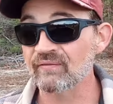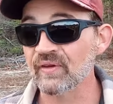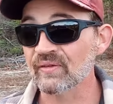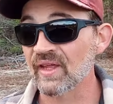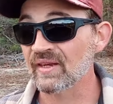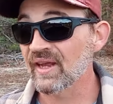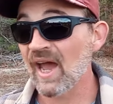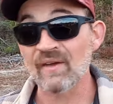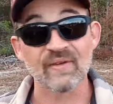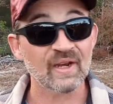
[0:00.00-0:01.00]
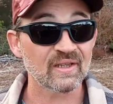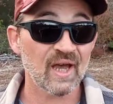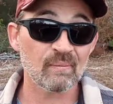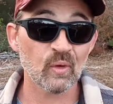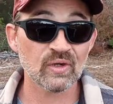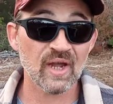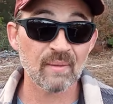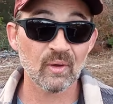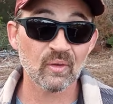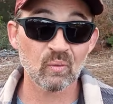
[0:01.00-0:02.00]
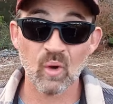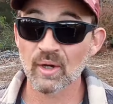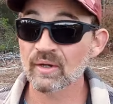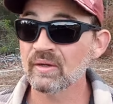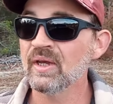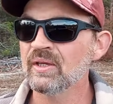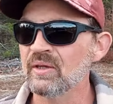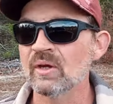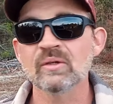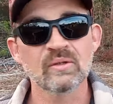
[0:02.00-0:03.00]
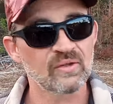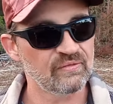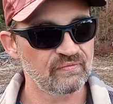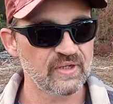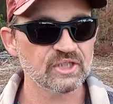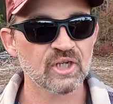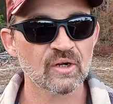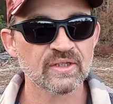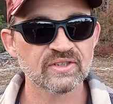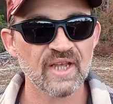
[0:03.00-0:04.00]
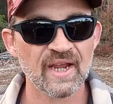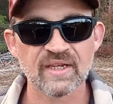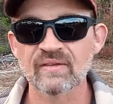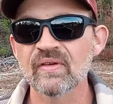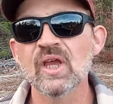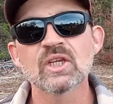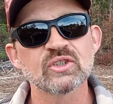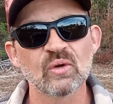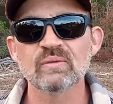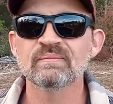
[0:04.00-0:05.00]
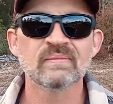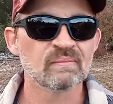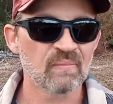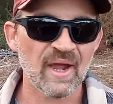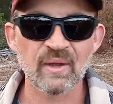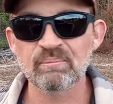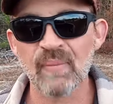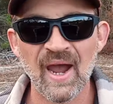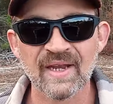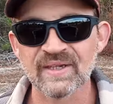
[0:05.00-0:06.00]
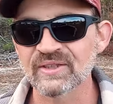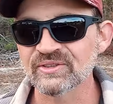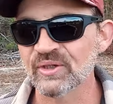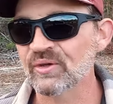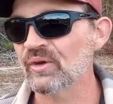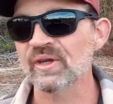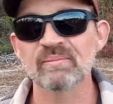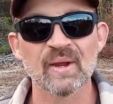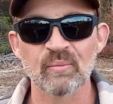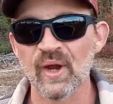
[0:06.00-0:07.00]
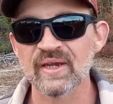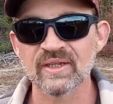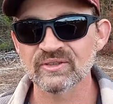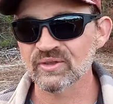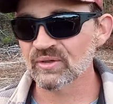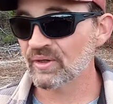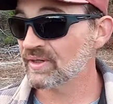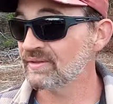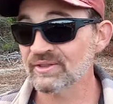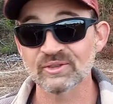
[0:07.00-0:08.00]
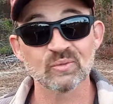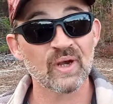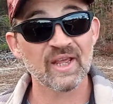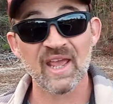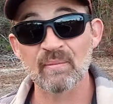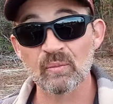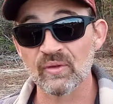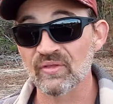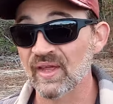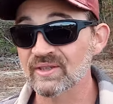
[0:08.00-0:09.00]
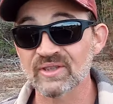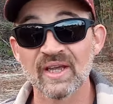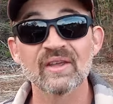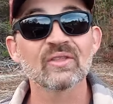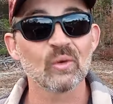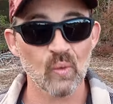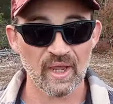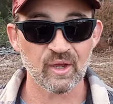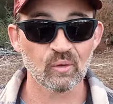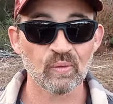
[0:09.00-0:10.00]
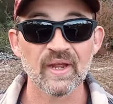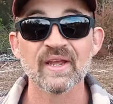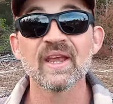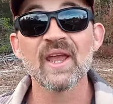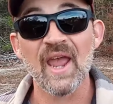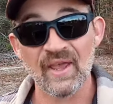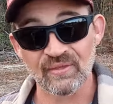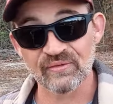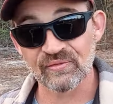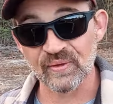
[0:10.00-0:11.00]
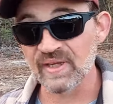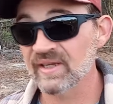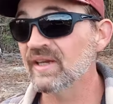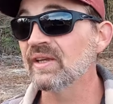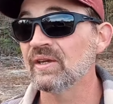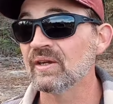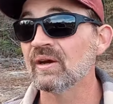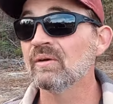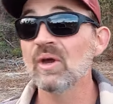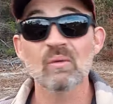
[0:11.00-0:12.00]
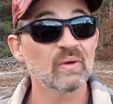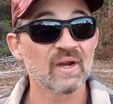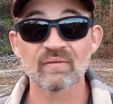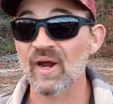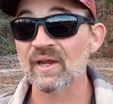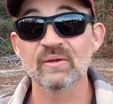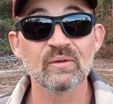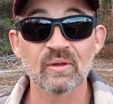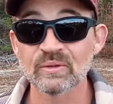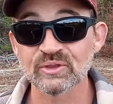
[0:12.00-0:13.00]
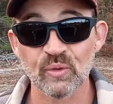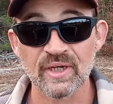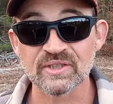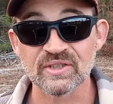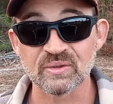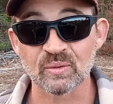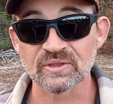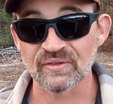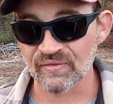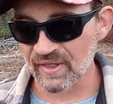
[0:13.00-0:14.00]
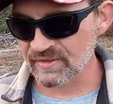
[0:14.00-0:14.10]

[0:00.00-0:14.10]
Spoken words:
I feel that I've got a lot more time on the water. You know, the fish aren't as active. So my mind gets to cooking, my brain gets to cooking. This is when I came up with things like the Waco rig and the Freak, you know, whenever I do those crazy sorts of